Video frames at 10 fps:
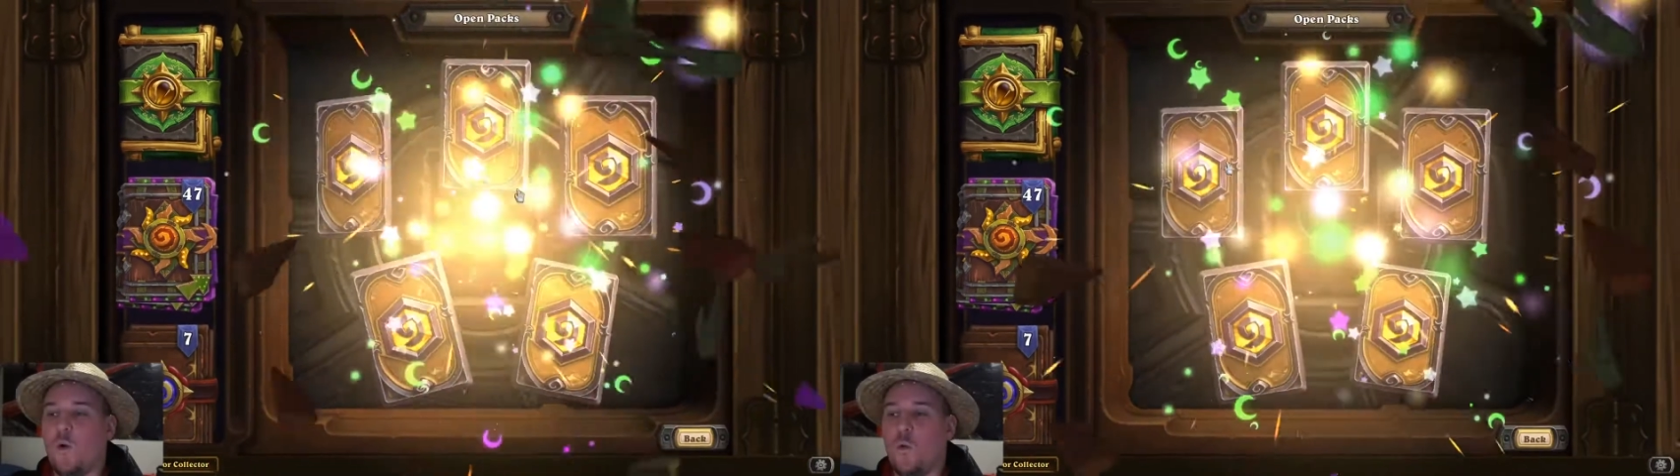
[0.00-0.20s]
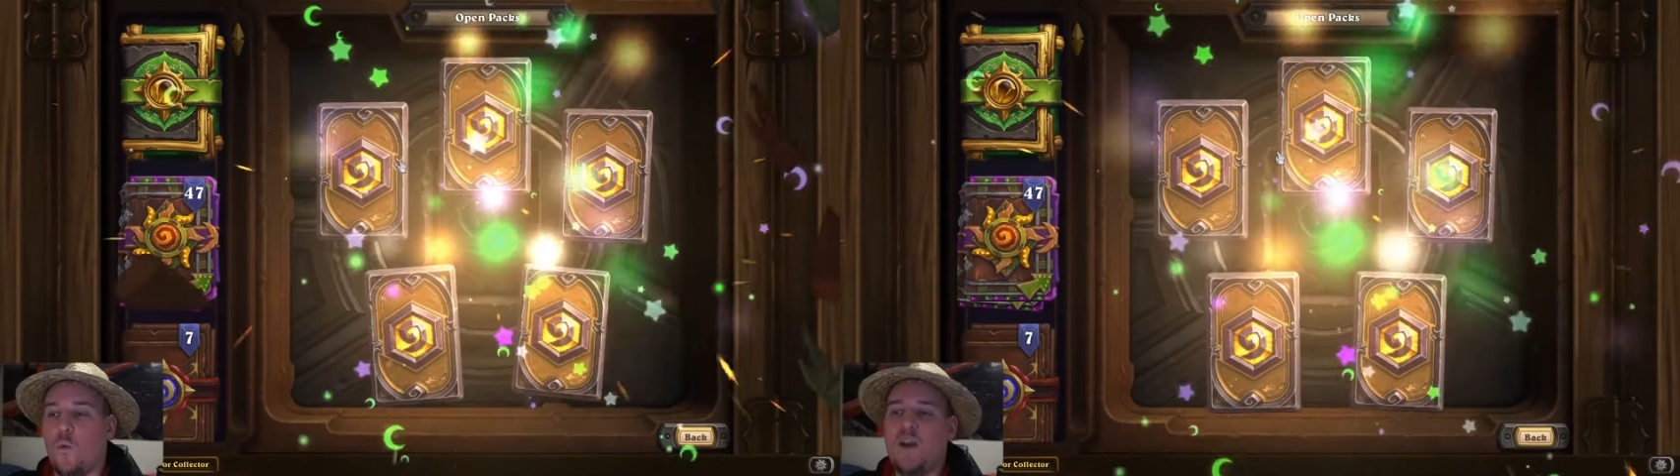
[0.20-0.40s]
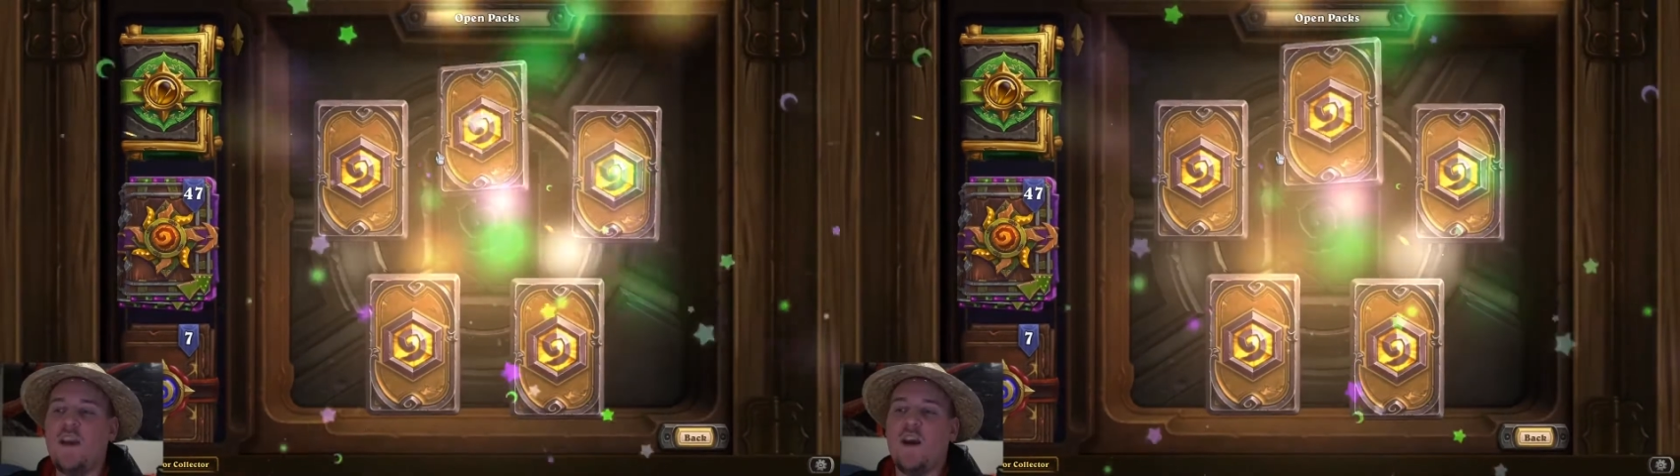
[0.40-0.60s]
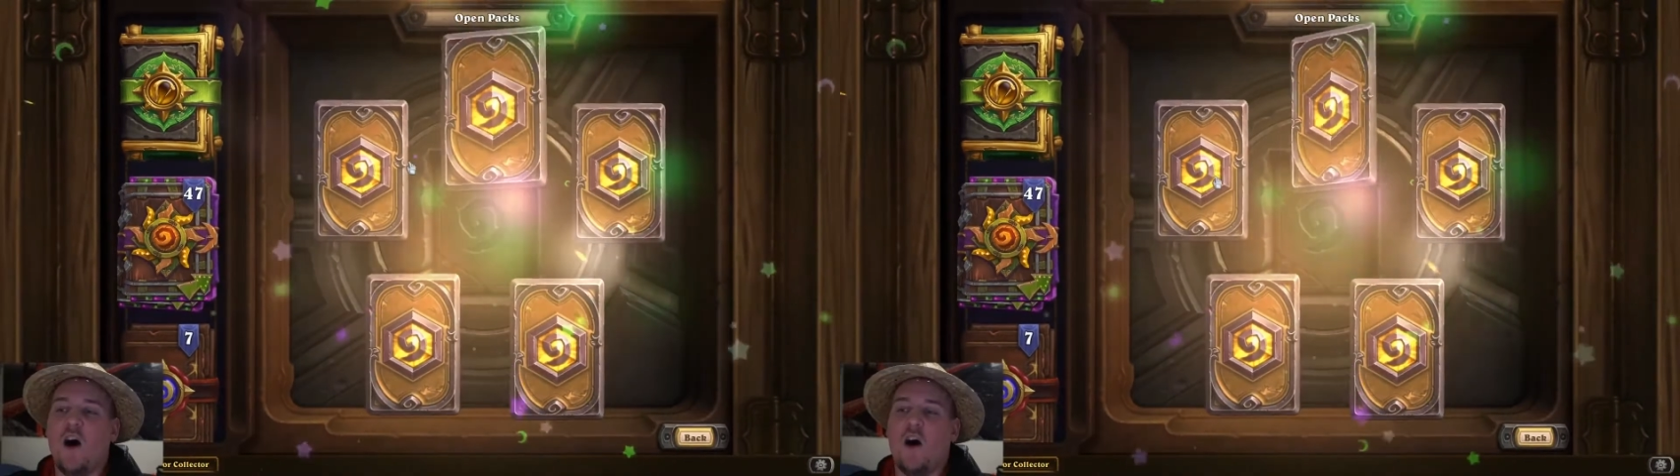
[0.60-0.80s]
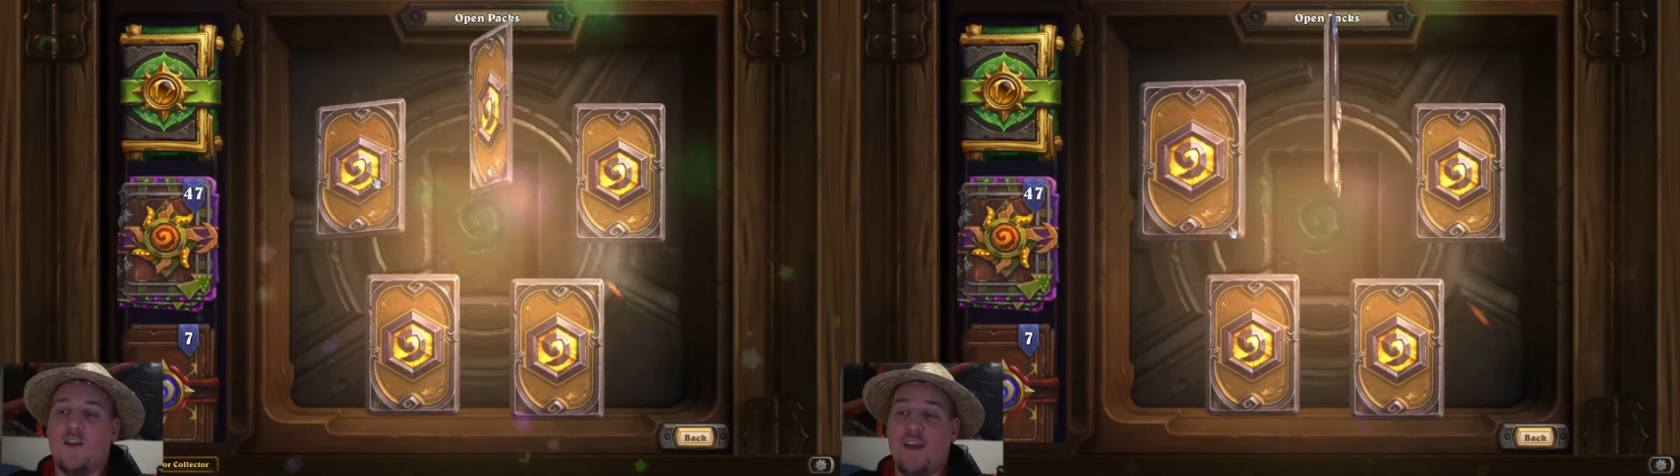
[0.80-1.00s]

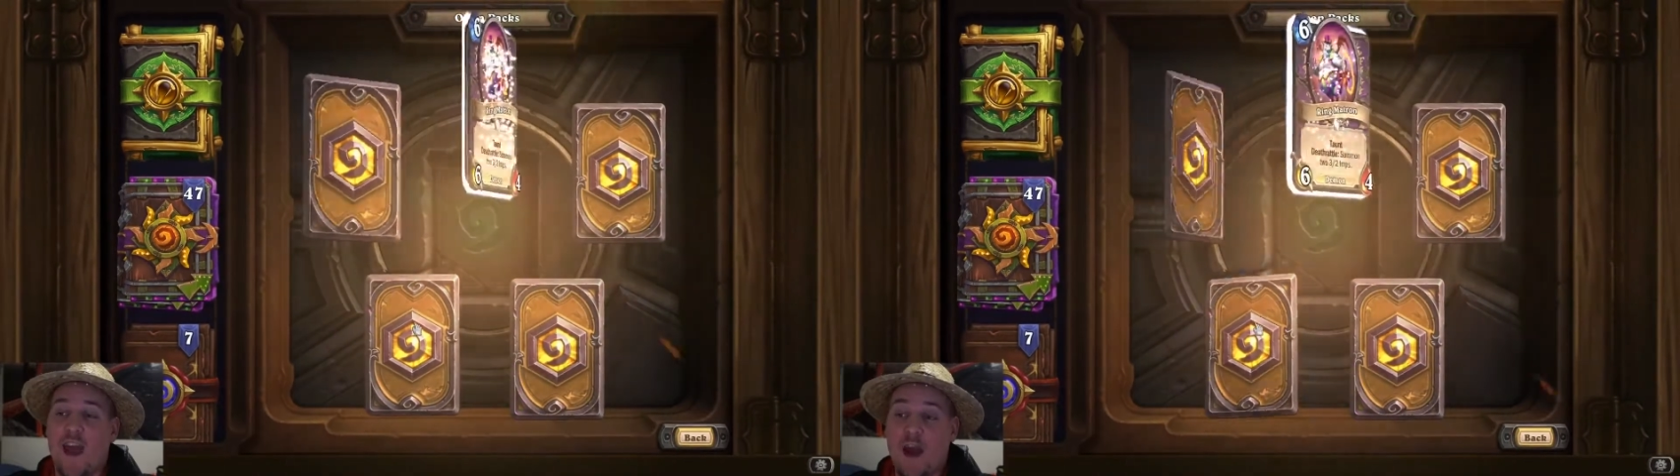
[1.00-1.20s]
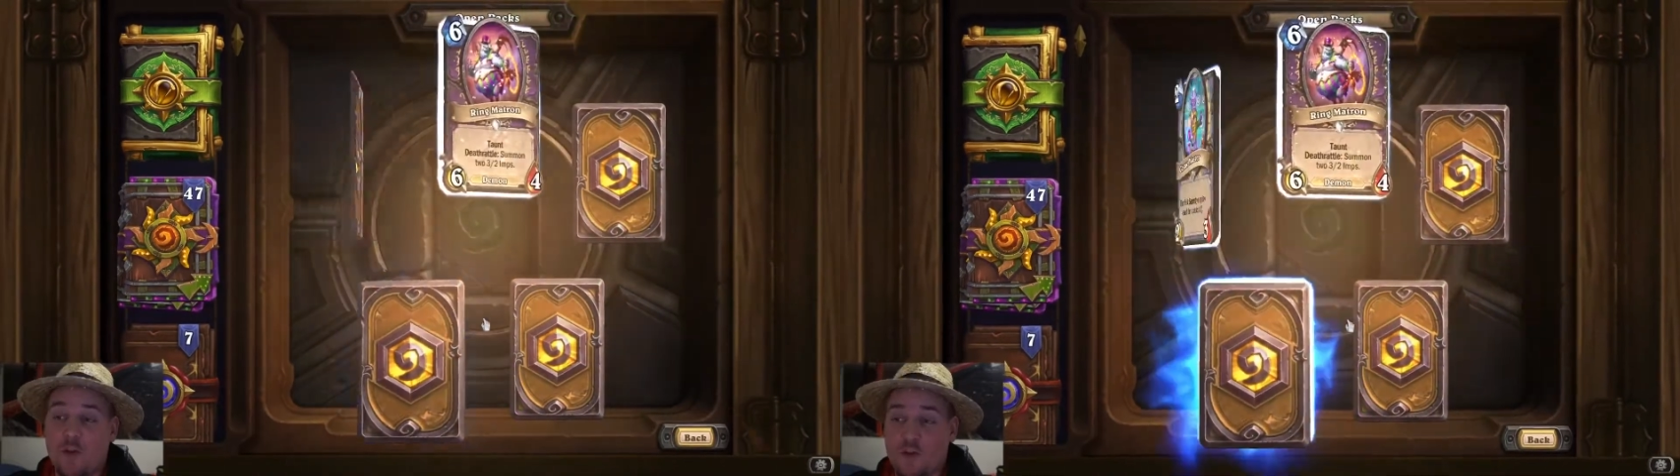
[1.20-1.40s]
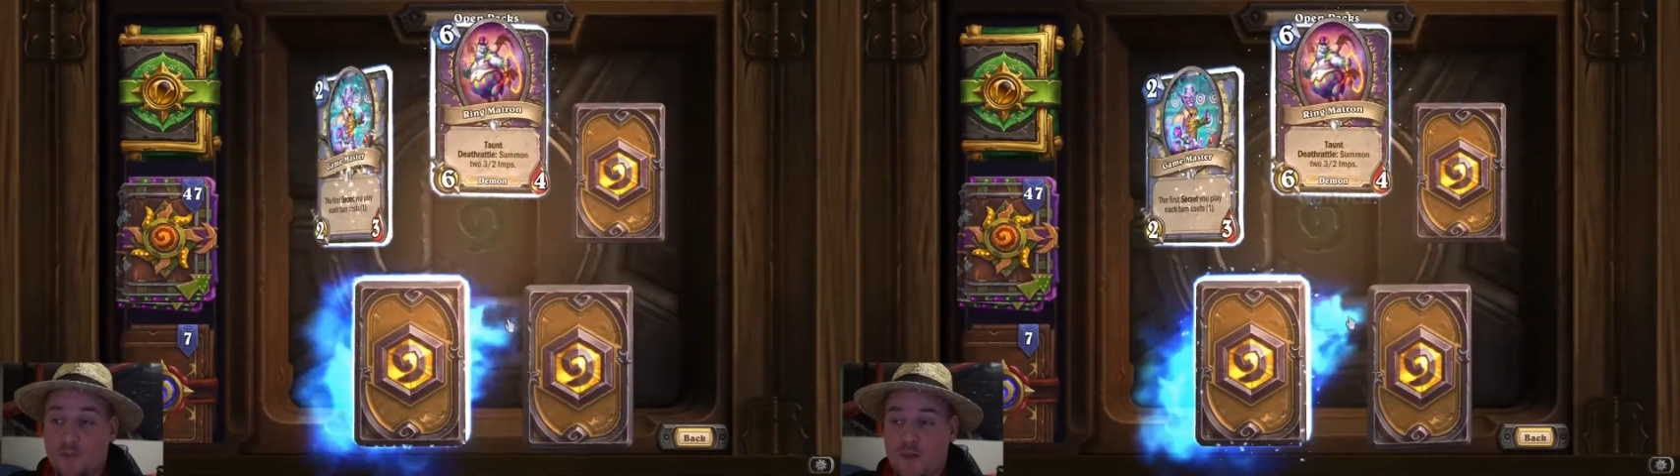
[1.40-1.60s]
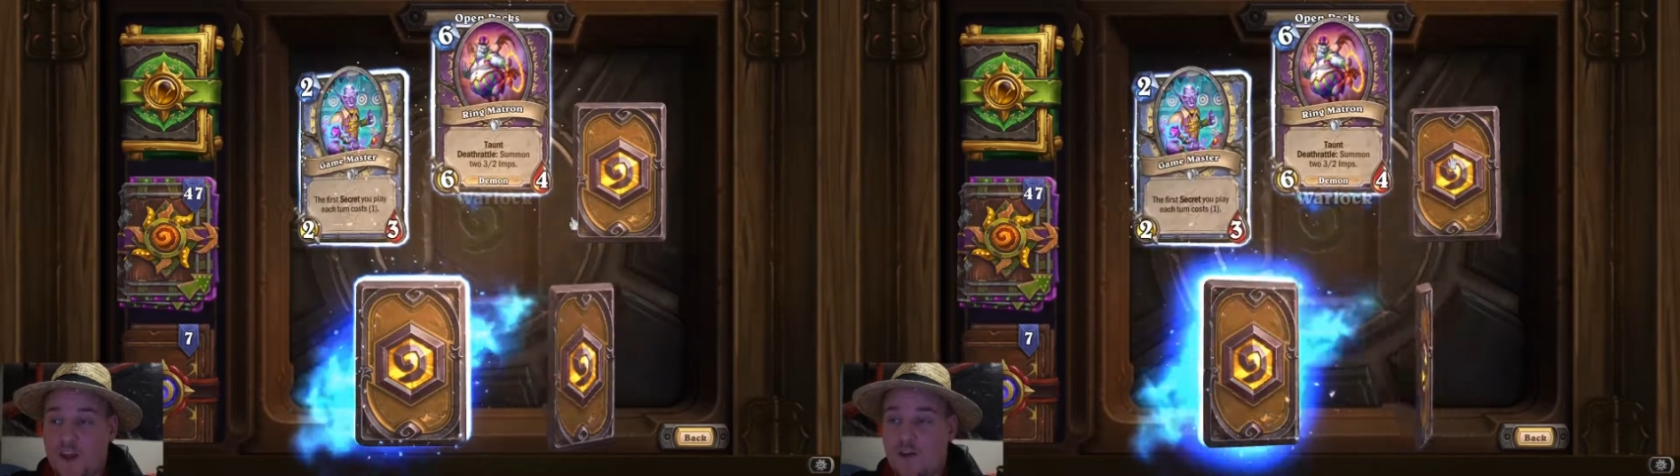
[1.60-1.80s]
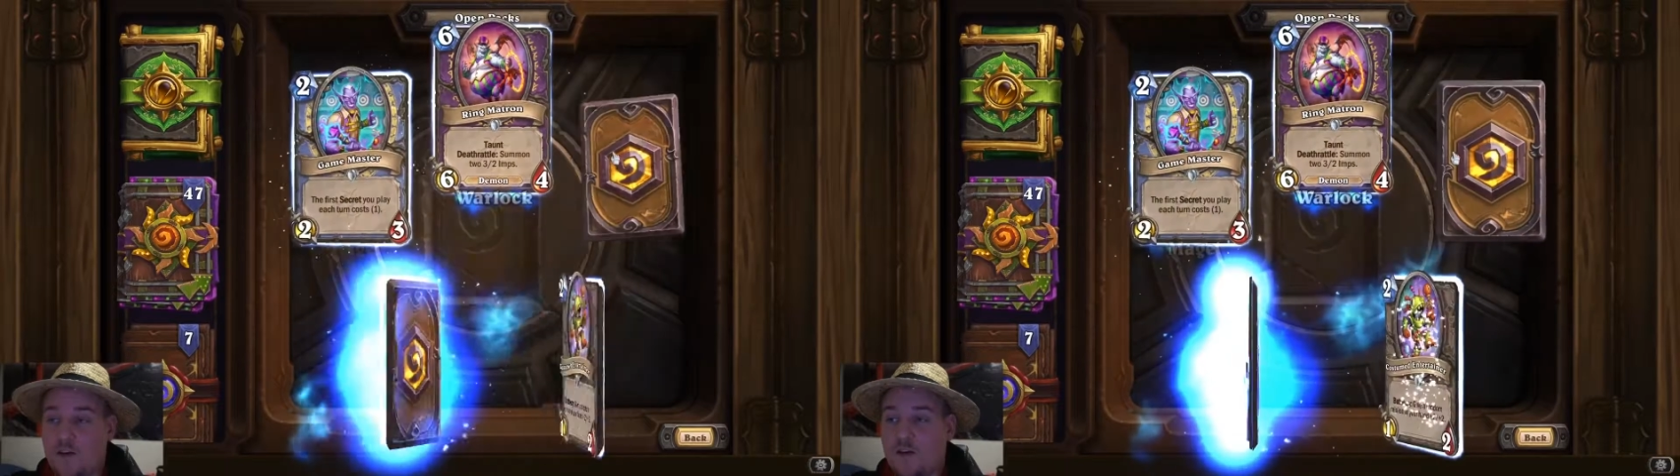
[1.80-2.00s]
the average
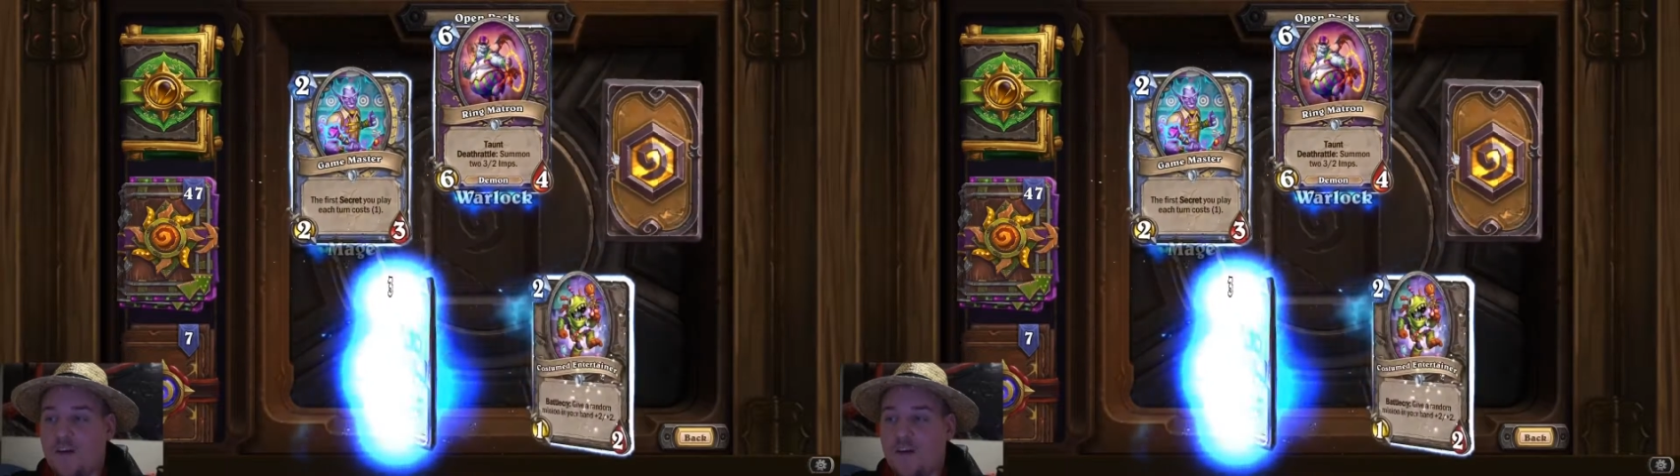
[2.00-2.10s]
player